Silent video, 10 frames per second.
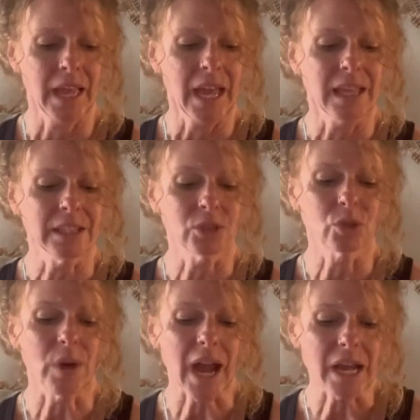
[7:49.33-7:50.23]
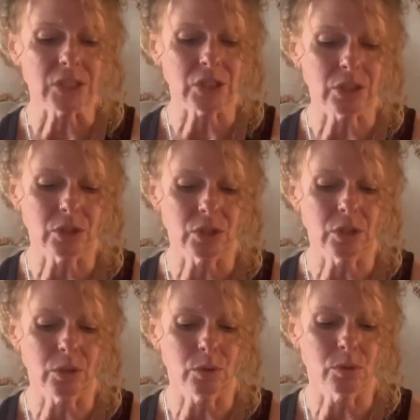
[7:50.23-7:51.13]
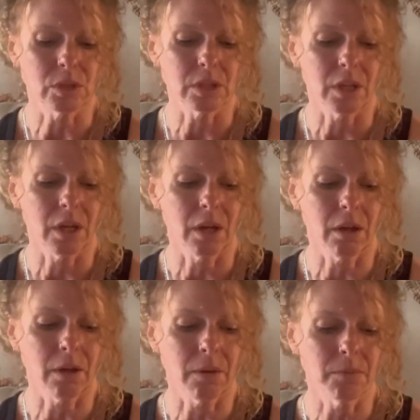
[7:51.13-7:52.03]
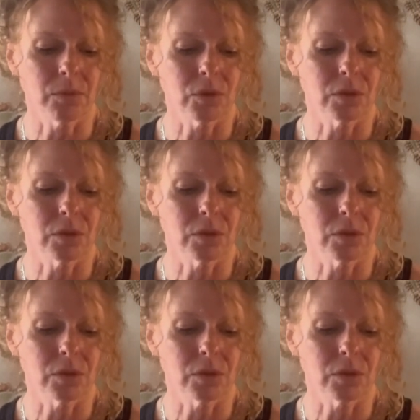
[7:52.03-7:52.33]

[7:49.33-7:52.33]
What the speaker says: And then trash issues. A